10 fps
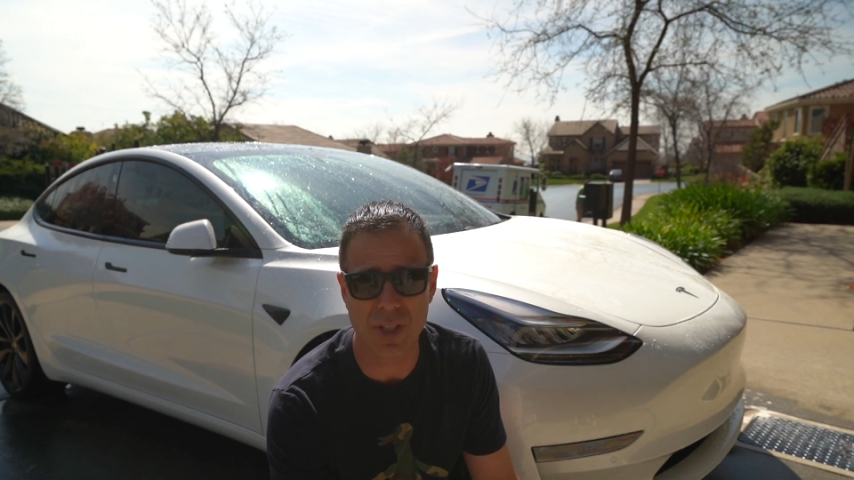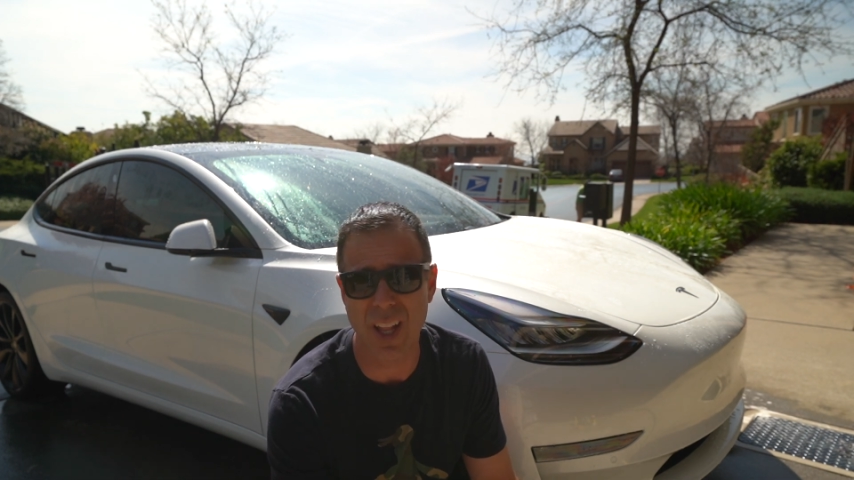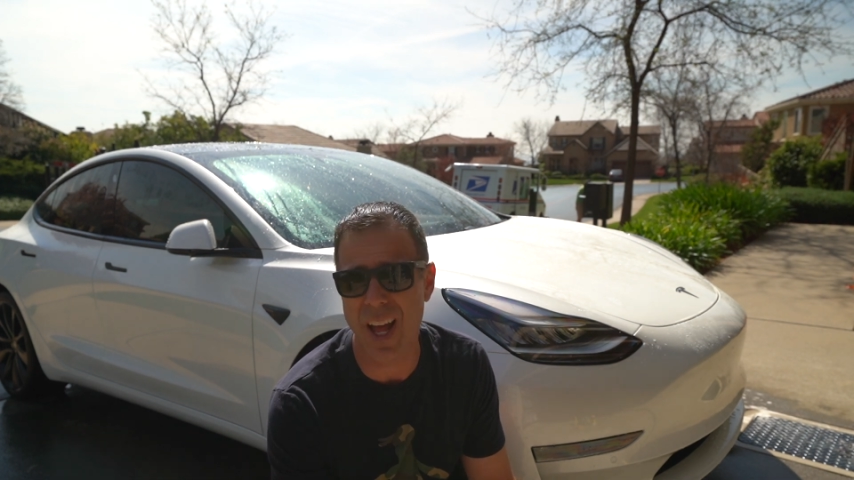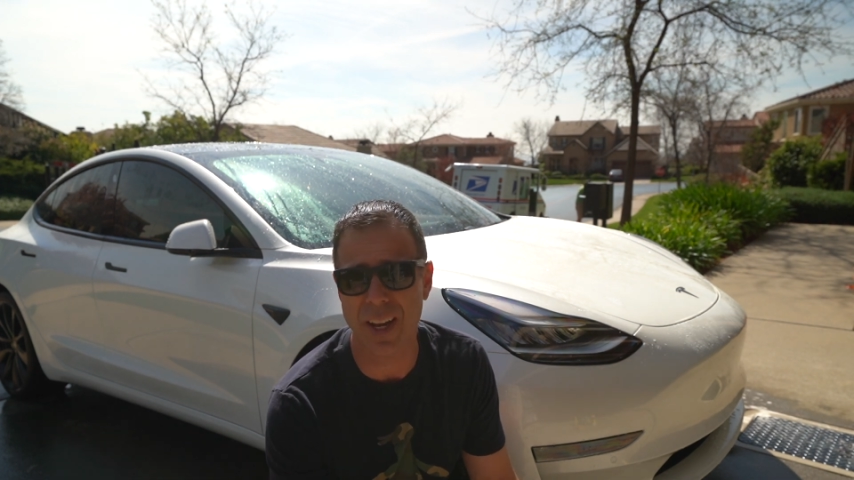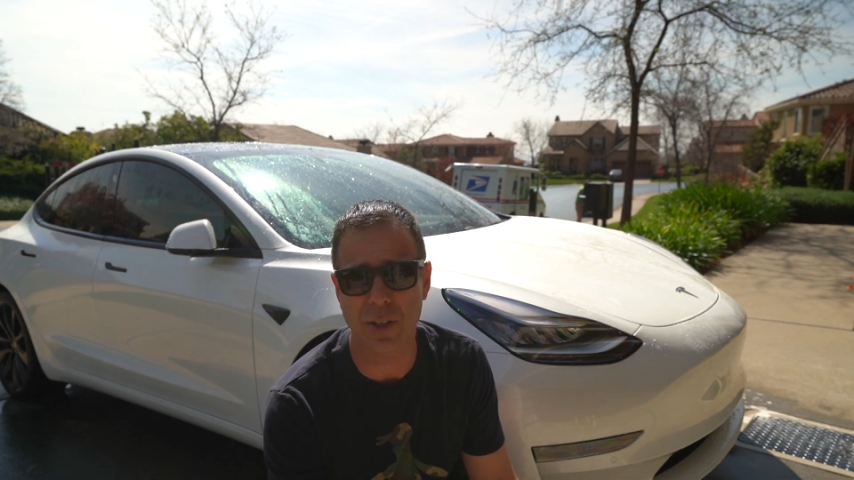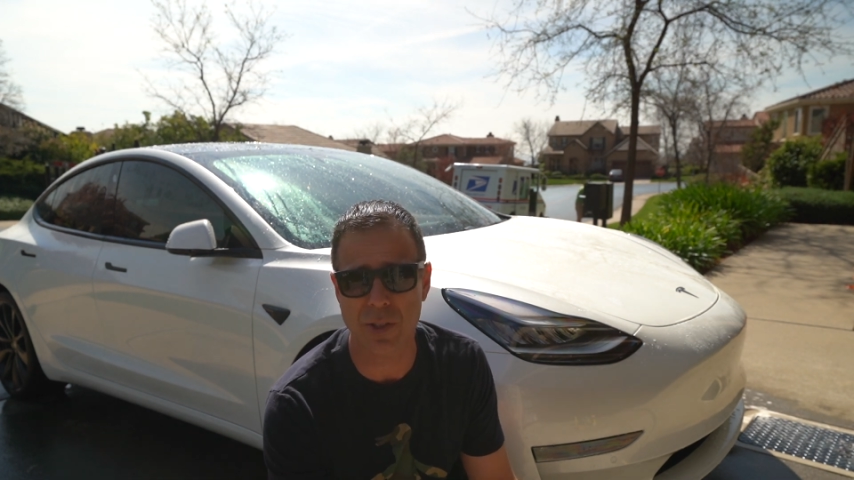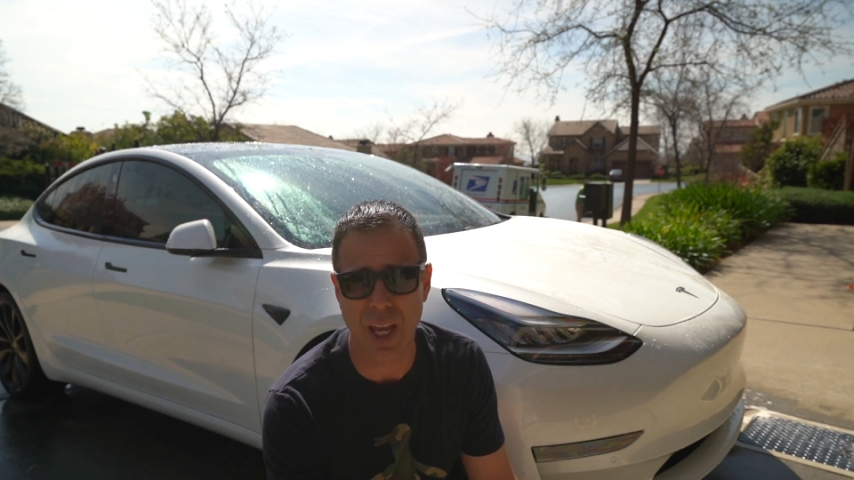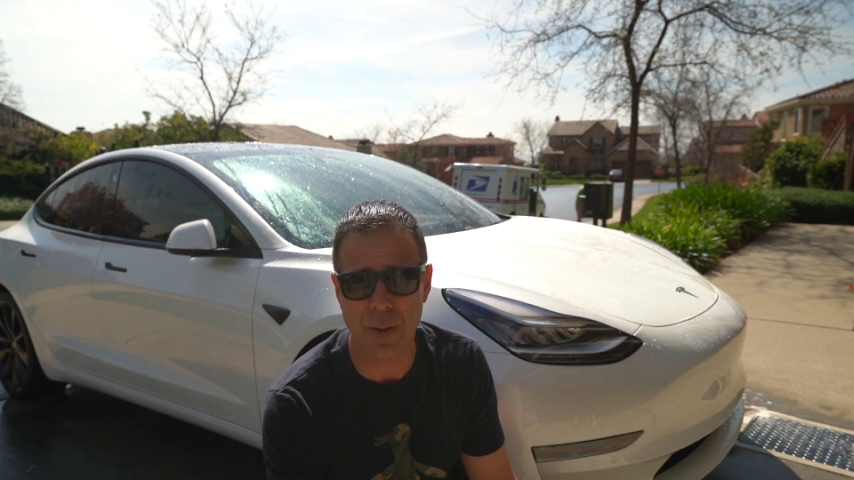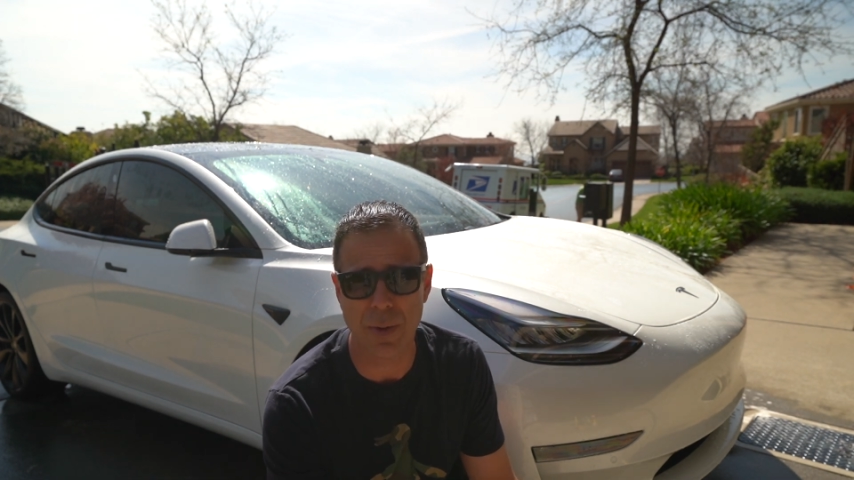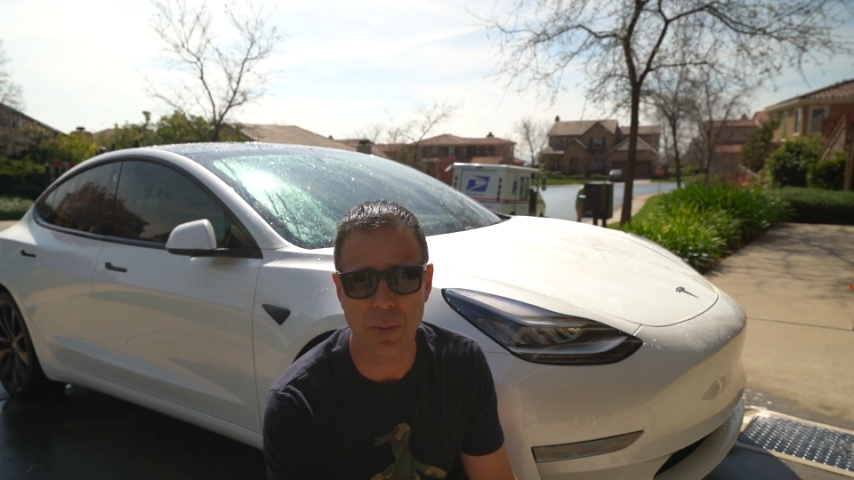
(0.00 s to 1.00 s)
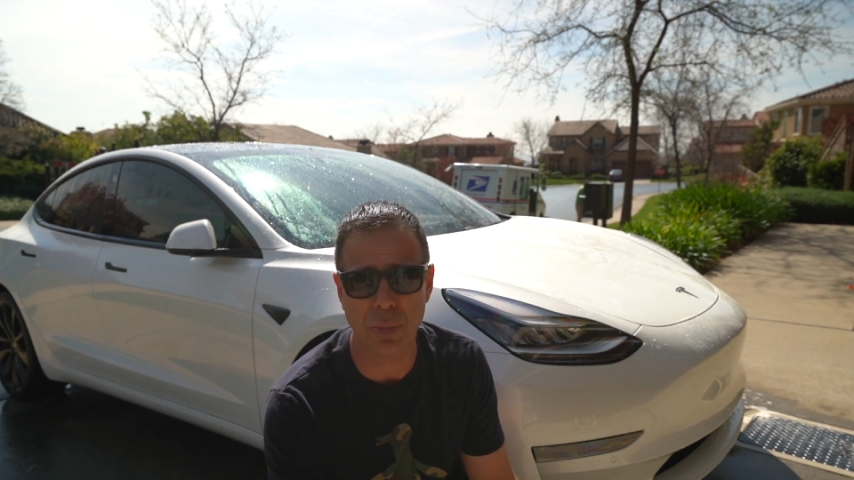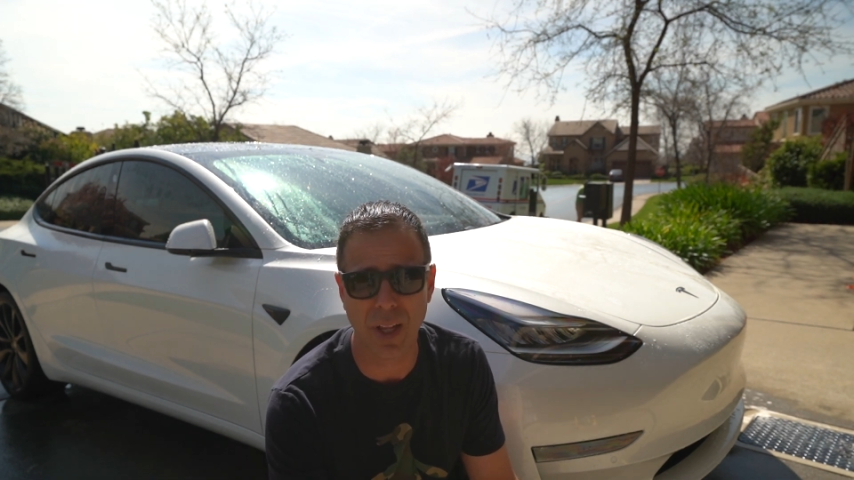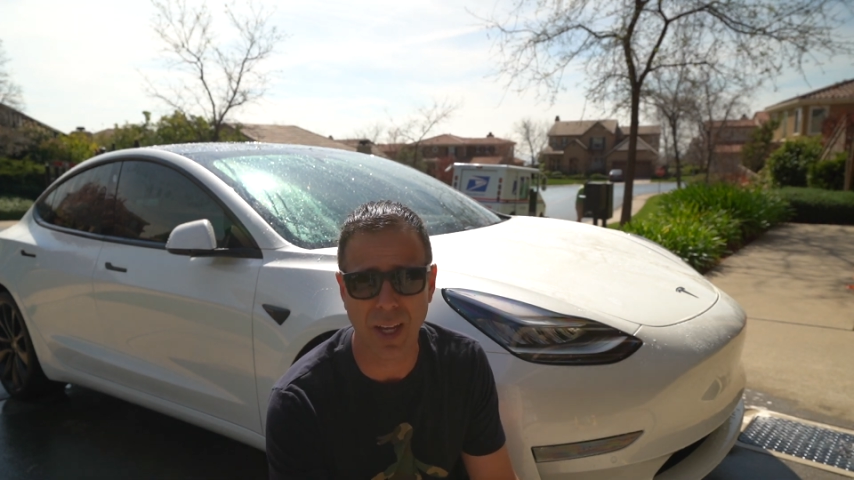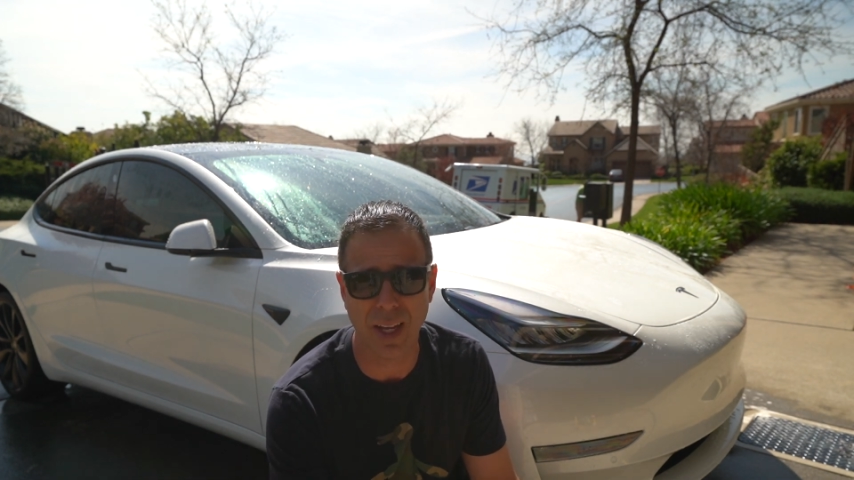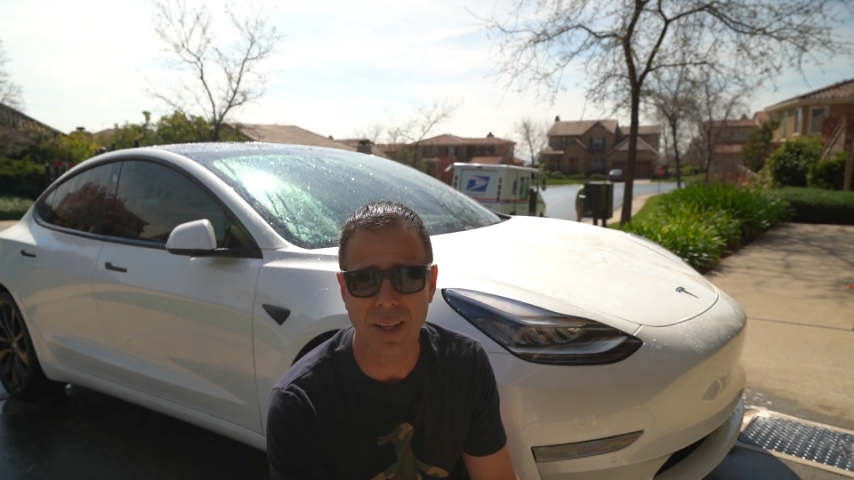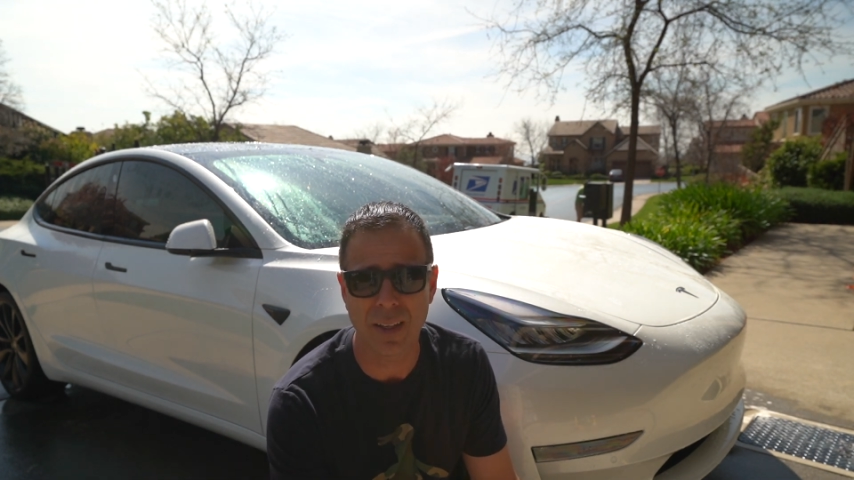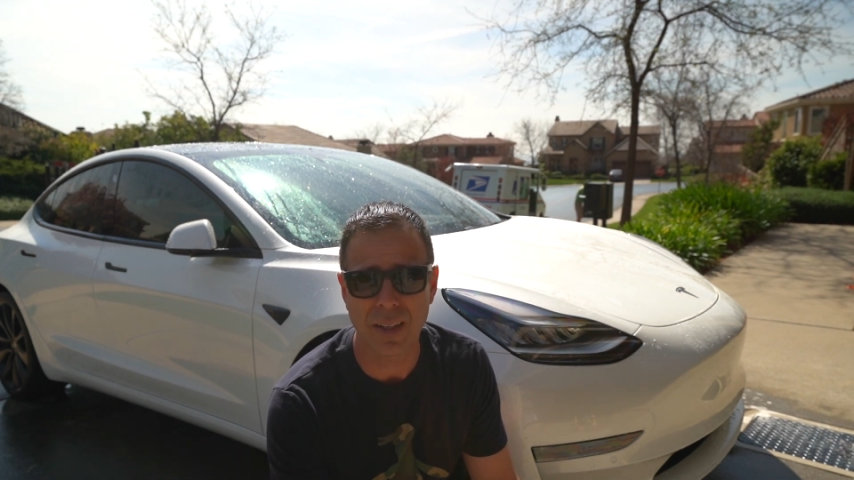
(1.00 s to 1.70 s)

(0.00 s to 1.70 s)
a lot of those came into play